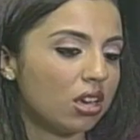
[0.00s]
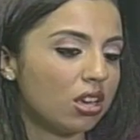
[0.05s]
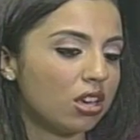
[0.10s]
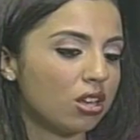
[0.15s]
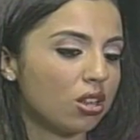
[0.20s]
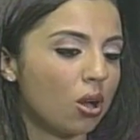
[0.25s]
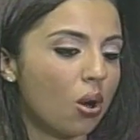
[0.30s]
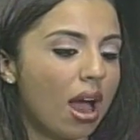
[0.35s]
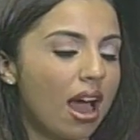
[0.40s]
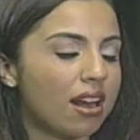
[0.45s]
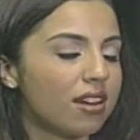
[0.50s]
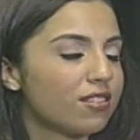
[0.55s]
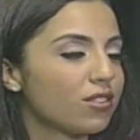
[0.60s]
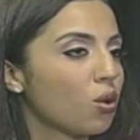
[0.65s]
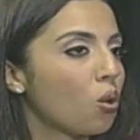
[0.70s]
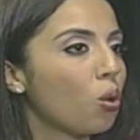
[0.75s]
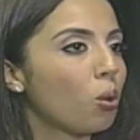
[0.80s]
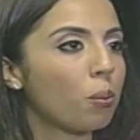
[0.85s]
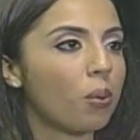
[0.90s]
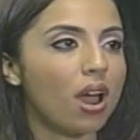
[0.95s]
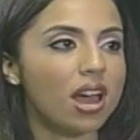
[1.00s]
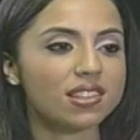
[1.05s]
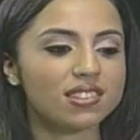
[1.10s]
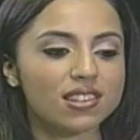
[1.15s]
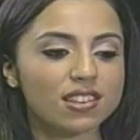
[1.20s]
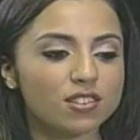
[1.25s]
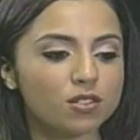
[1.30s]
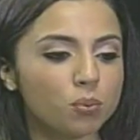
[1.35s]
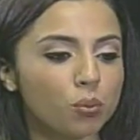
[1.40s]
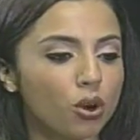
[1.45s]
you know, how does the whole
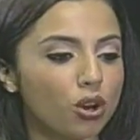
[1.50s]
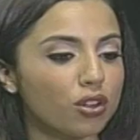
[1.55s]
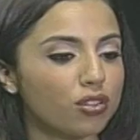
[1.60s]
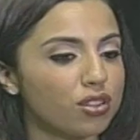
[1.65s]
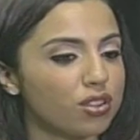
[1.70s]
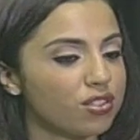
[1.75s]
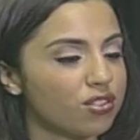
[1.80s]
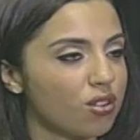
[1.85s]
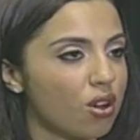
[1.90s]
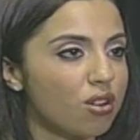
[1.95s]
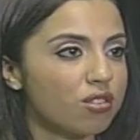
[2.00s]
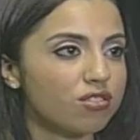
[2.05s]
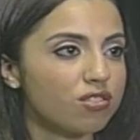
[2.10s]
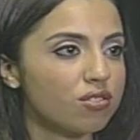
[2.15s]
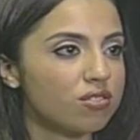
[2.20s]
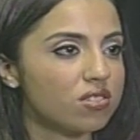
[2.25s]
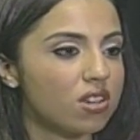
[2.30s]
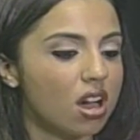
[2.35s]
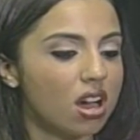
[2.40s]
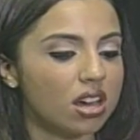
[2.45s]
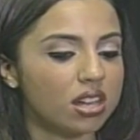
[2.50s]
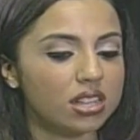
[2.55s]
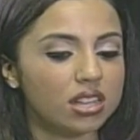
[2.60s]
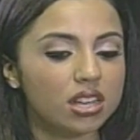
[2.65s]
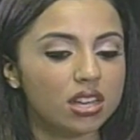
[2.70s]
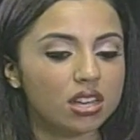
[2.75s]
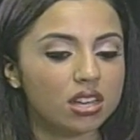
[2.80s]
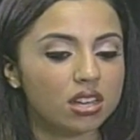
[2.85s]
process work? The stars are done.